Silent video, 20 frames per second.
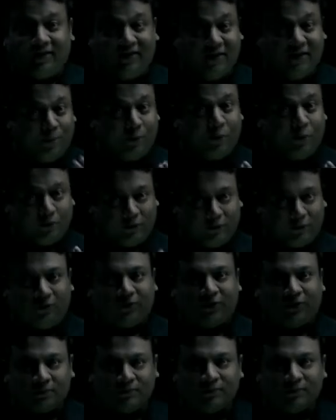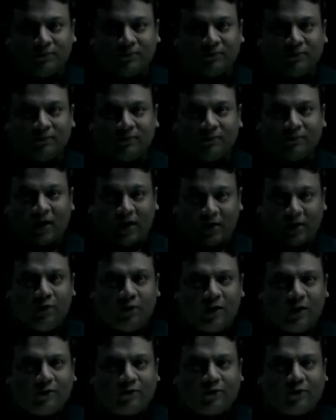Suppose. I know
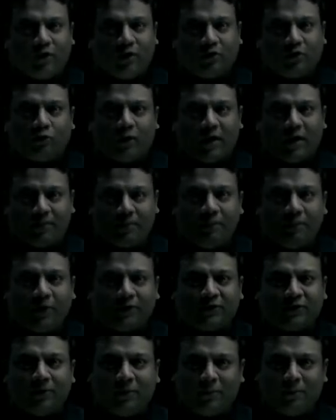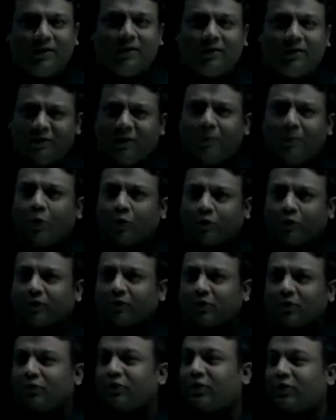that's quite impossible, but suppose
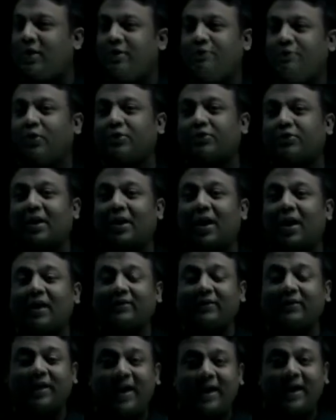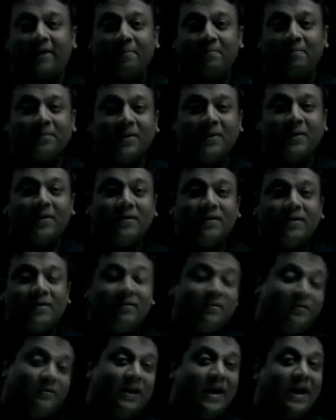you studied for 12 hours a day.
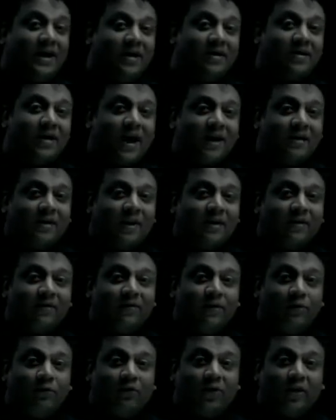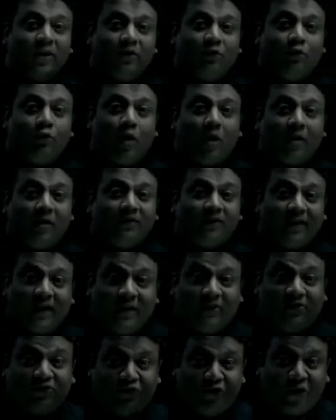Then in that case, you studied 2 hours
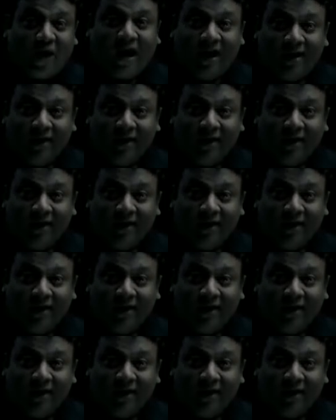extra.